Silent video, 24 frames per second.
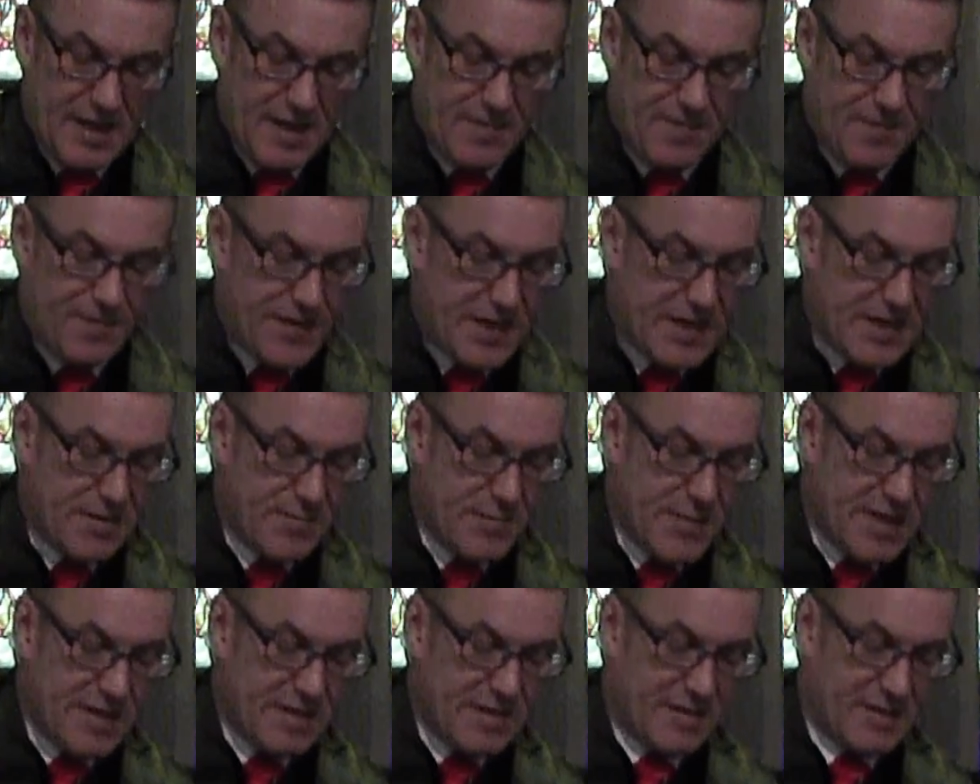and
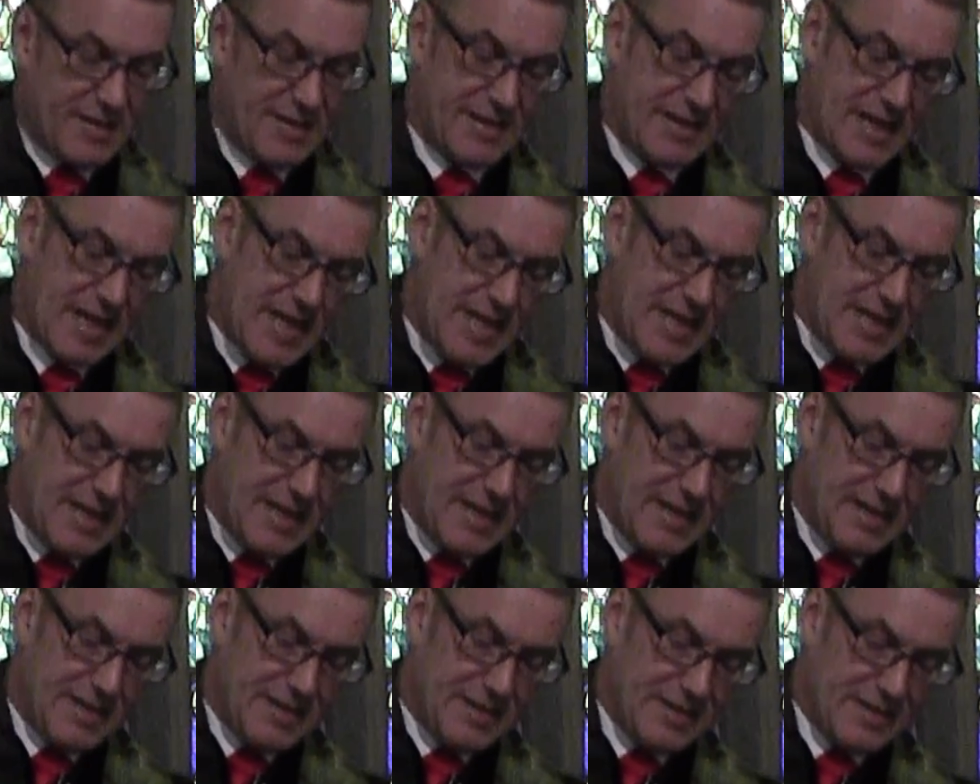fundamentalist
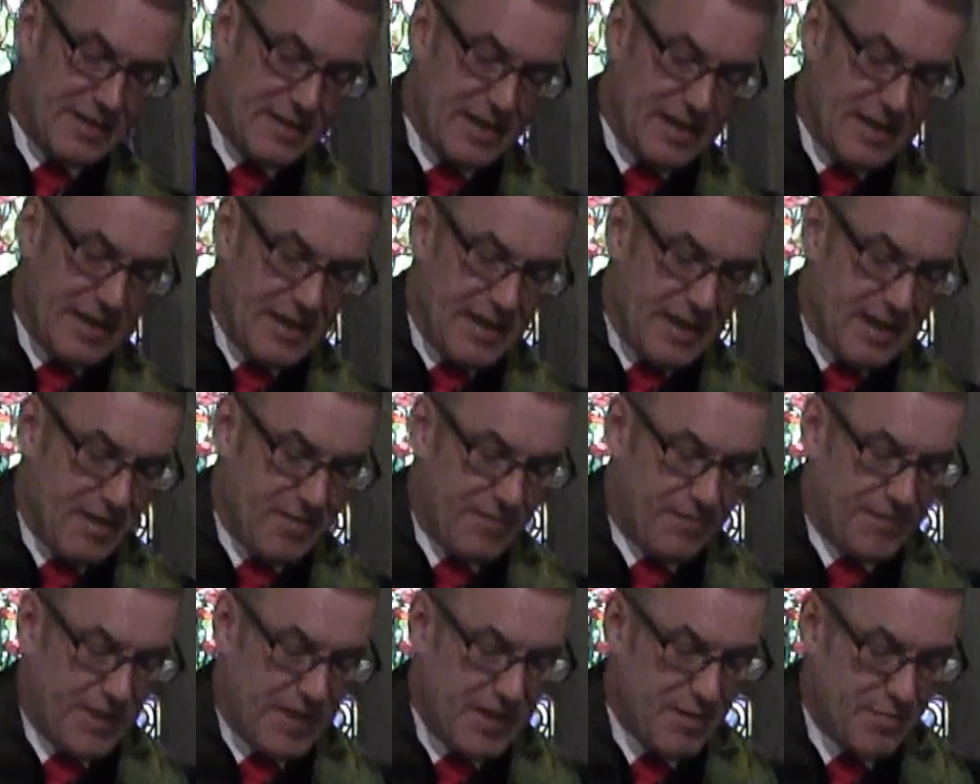atheists
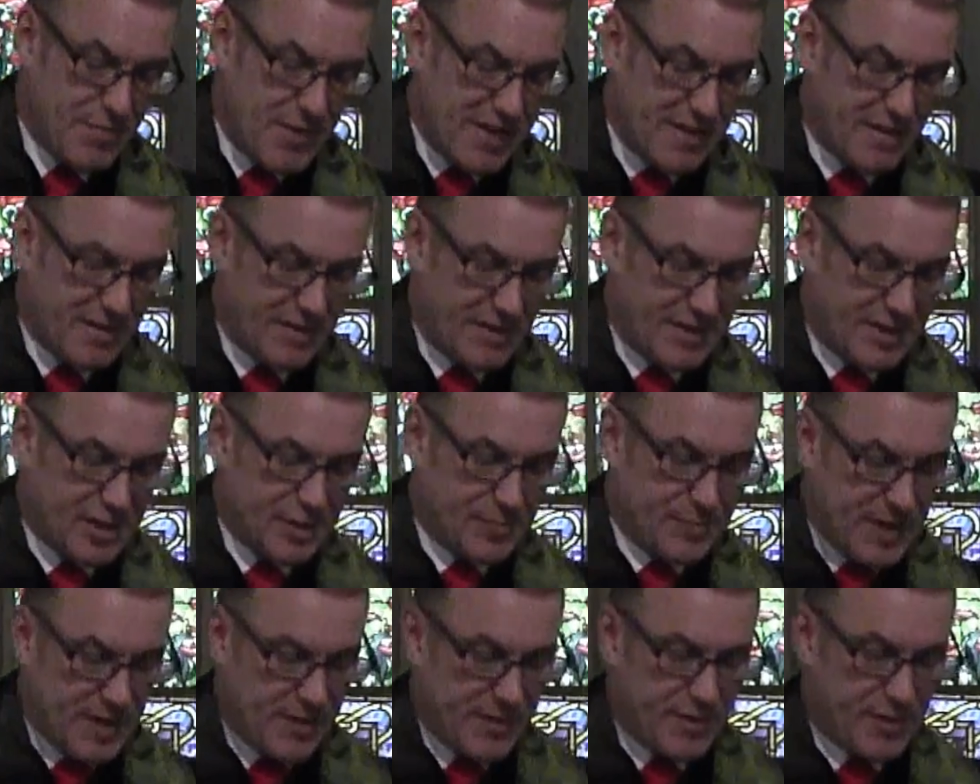and fundamentalist
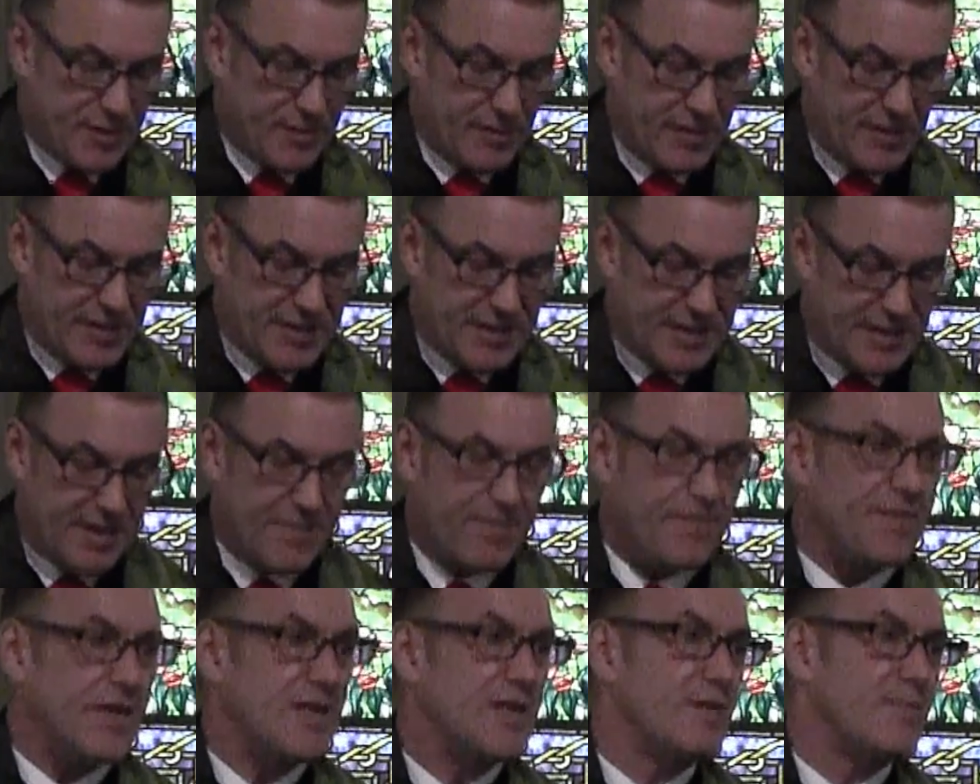spiritualists
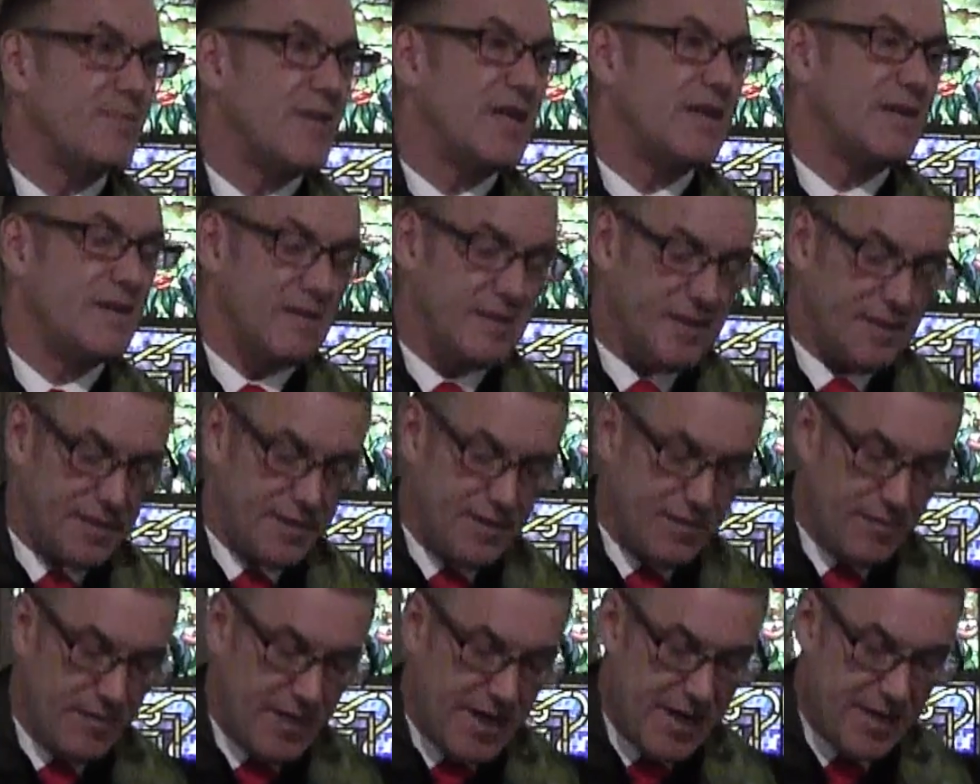and
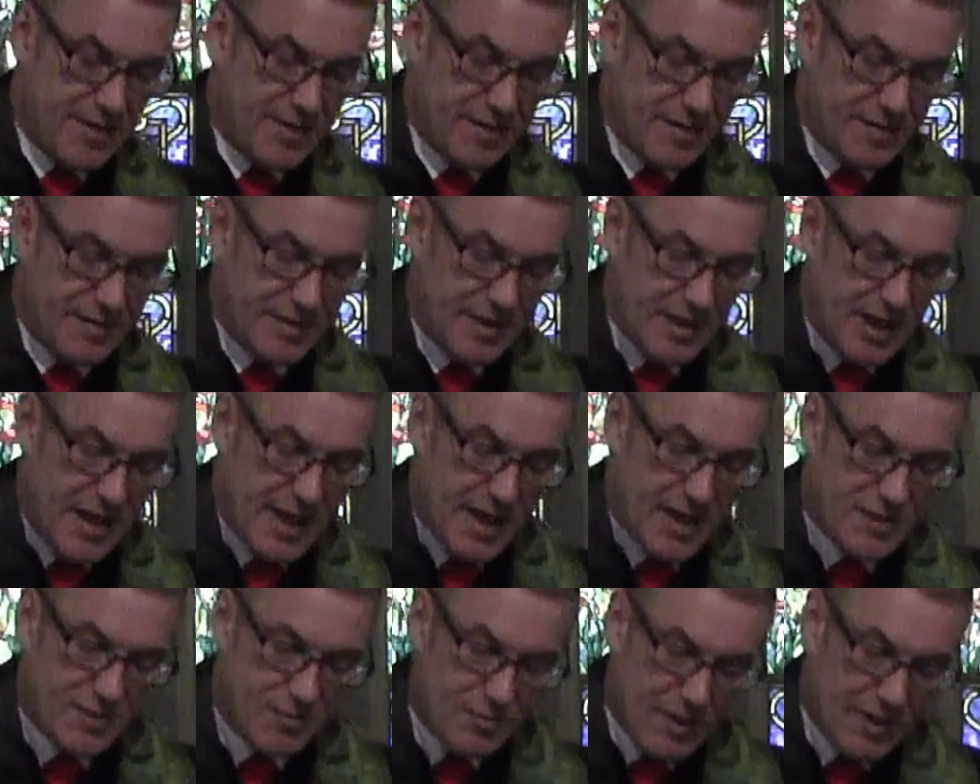fundamentalist New
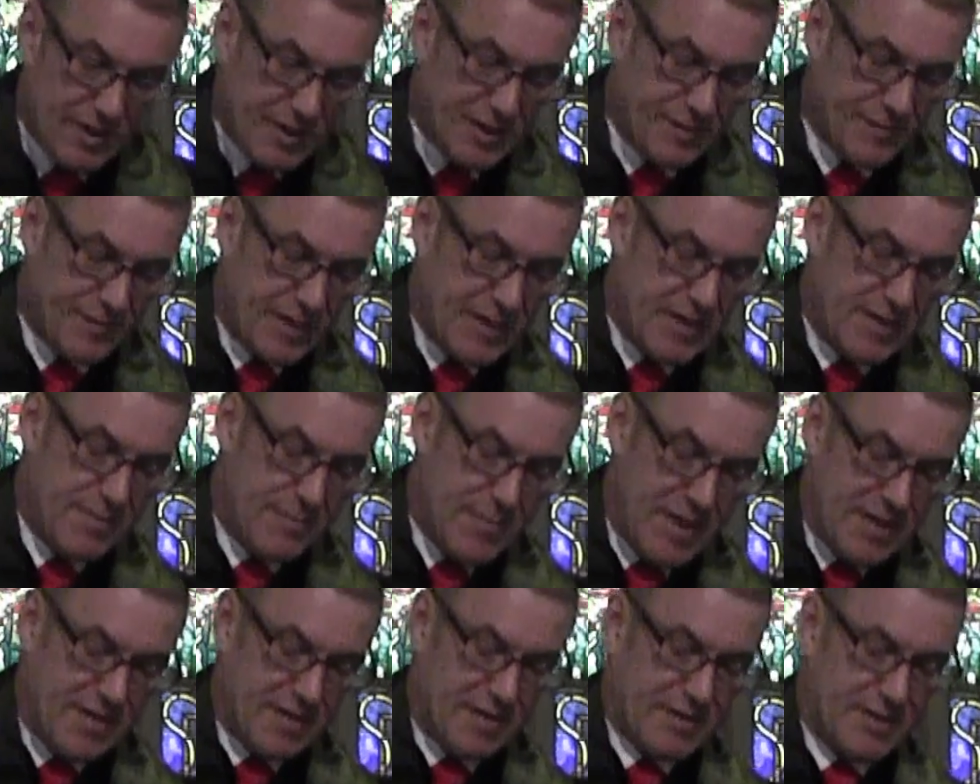Agers, as well as
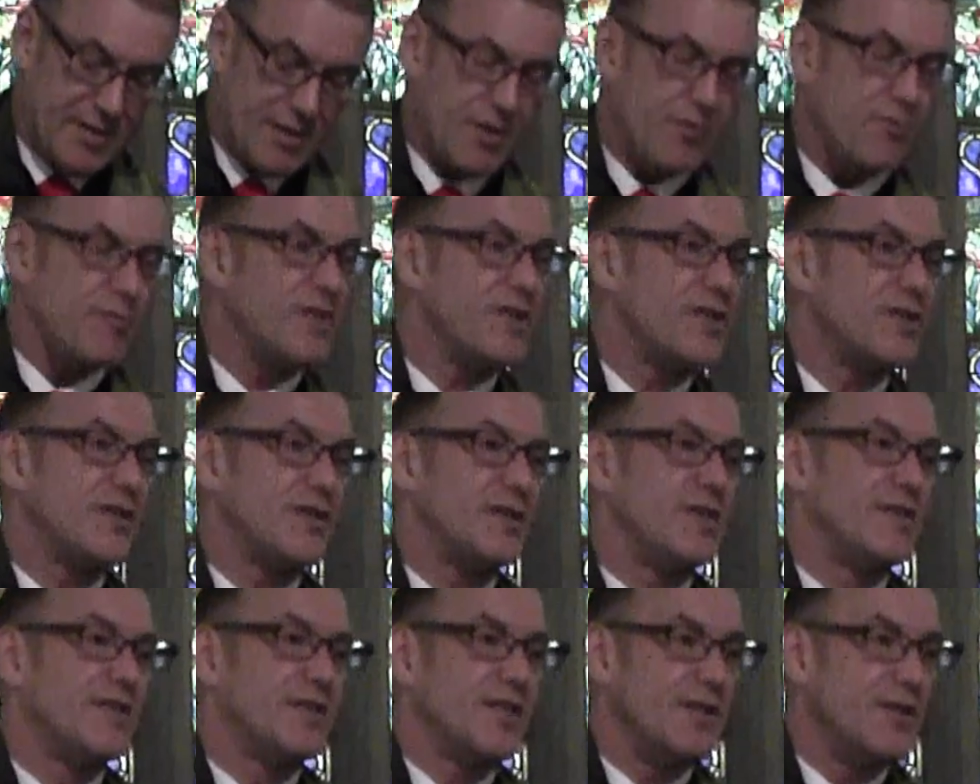fundamentalist
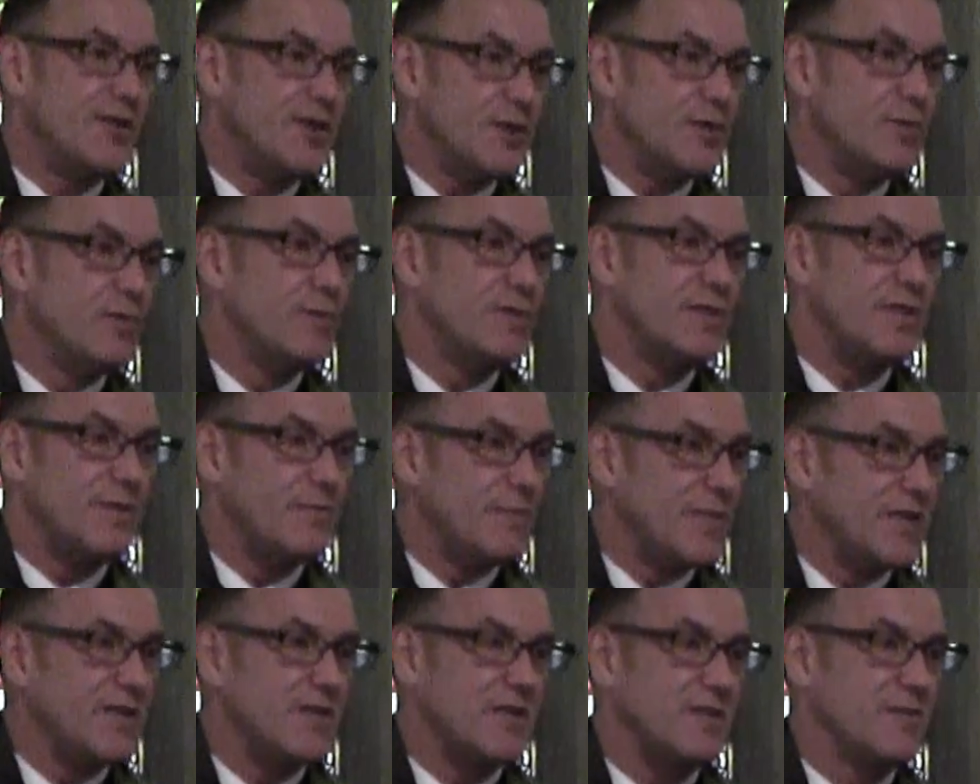Christians and Jews
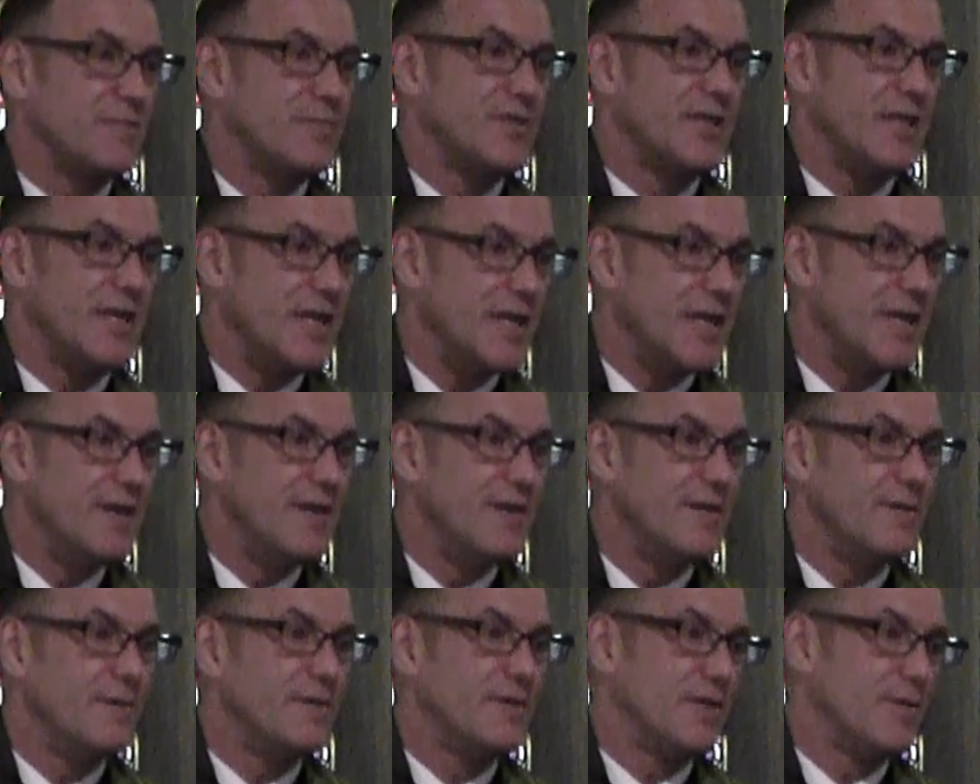and Muslims and
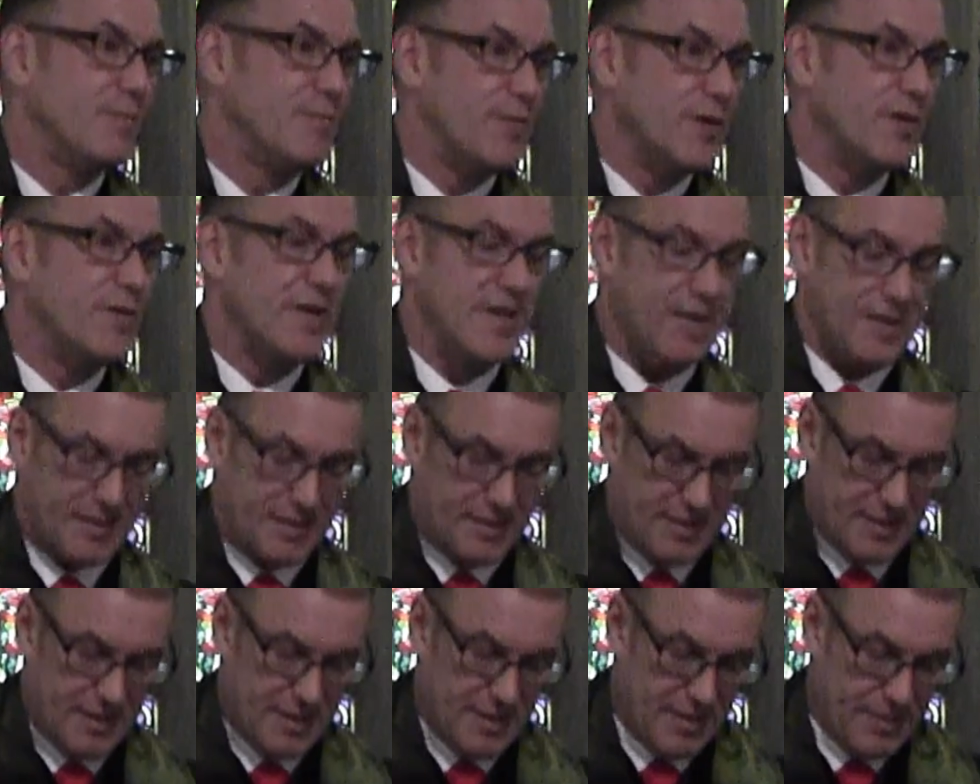Hindus and
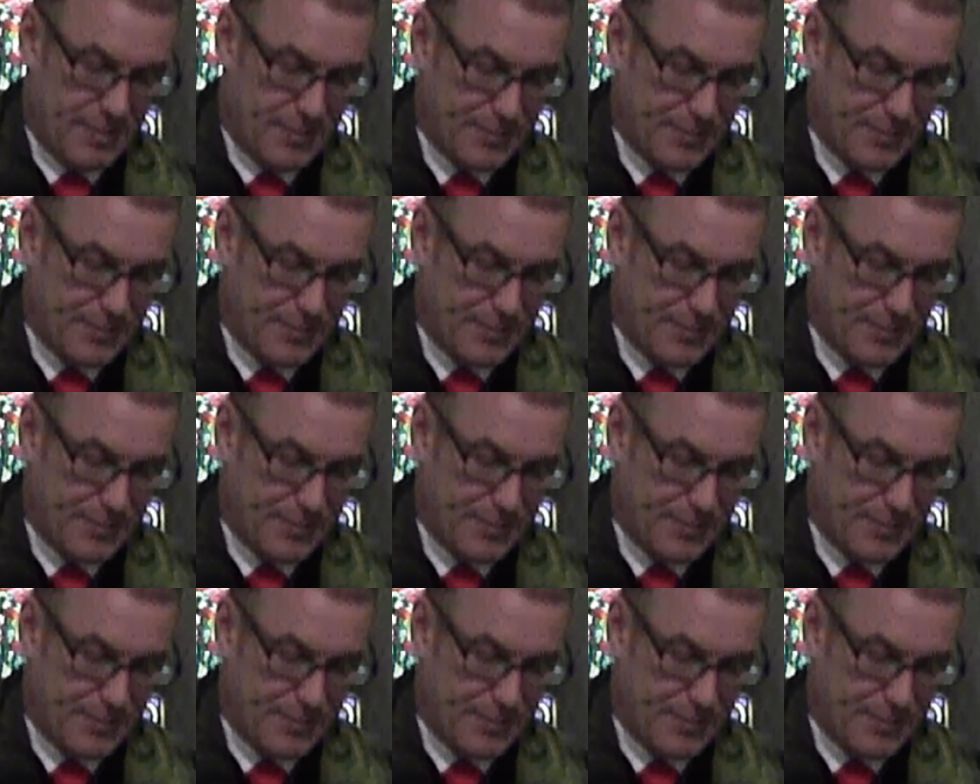Buddhists.